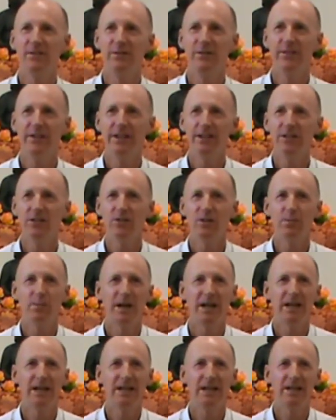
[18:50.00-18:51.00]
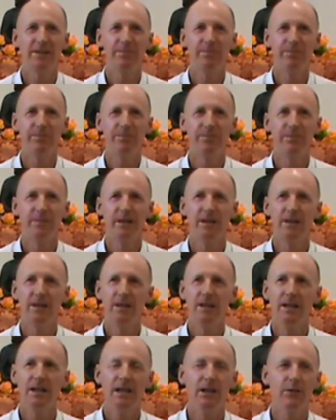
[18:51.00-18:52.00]
Feel the pain.
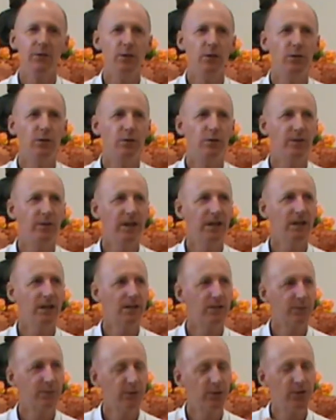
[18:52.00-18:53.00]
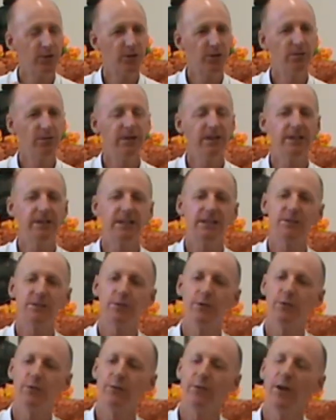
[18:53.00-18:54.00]
If you feel it through doing this,
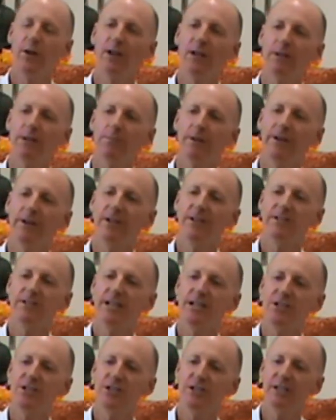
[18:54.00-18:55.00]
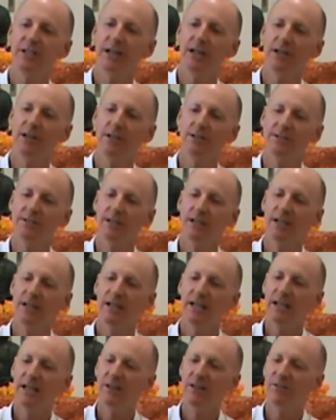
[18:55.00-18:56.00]
through following where your attention goes
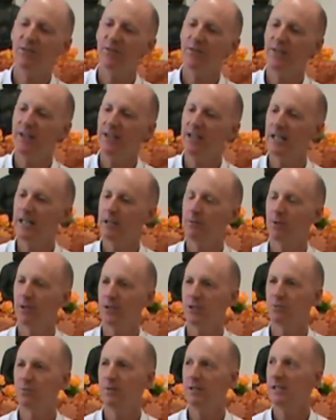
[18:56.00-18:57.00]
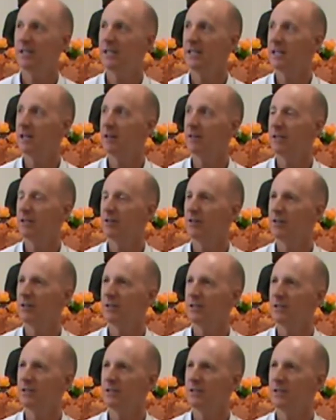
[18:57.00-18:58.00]
and feeling what's really going
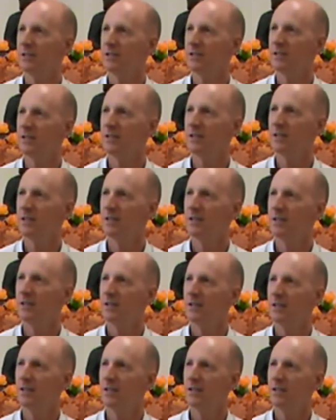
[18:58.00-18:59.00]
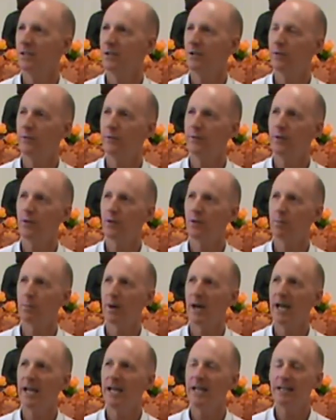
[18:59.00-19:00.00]
on, you'll feel the
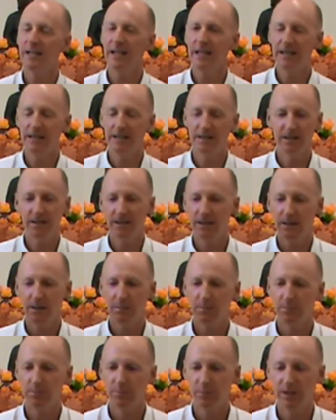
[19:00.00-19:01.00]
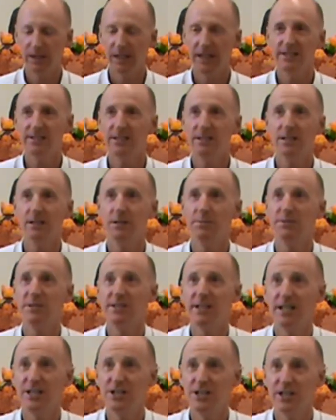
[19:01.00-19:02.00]
pain in pleasant
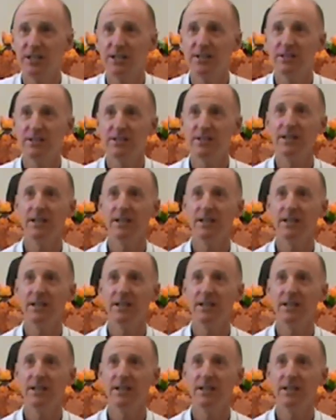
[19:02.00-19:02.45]
obsessions